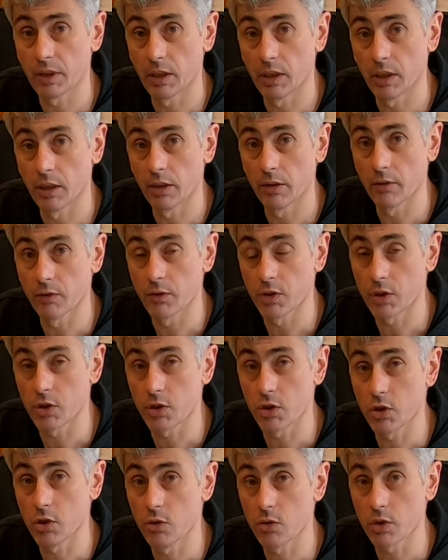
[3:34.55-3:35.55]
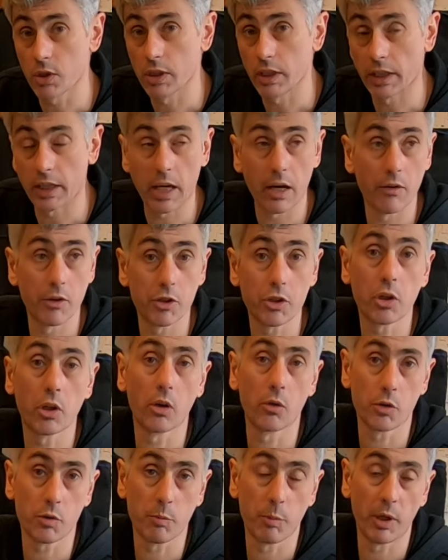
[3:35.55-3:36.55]
there's usually a garage
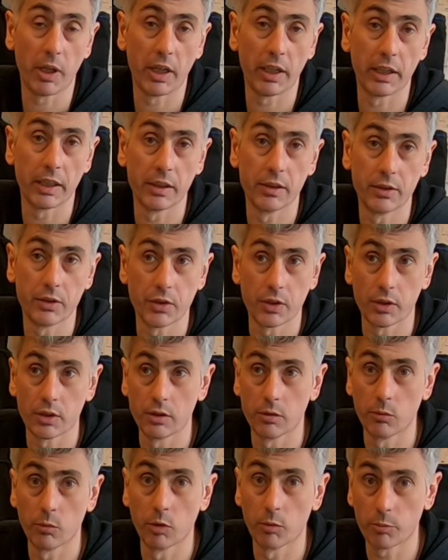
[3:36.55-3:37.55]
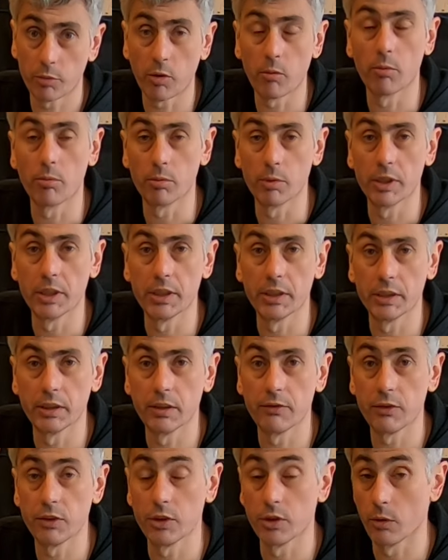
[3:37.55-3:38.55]
close by, and you will probably,
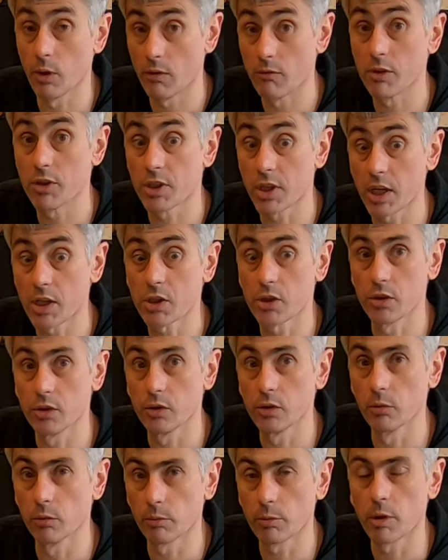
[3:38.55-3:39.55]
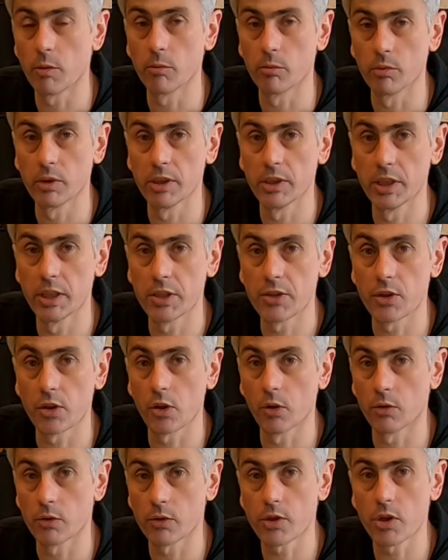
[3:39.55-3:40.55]
if you do every session, you will probably need to
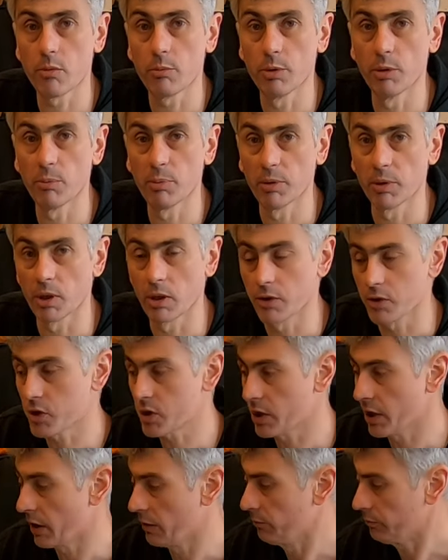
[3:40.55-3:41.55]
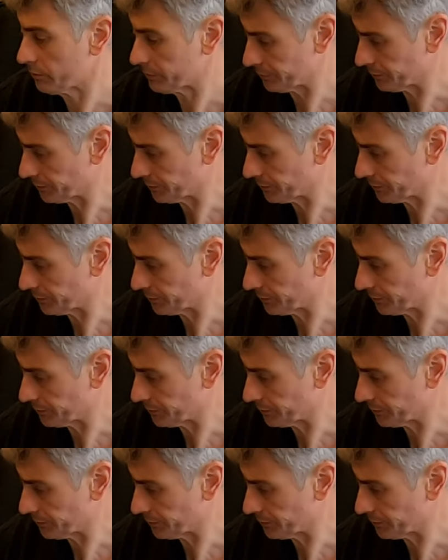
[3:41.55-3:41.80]
go and top up at lunchtime.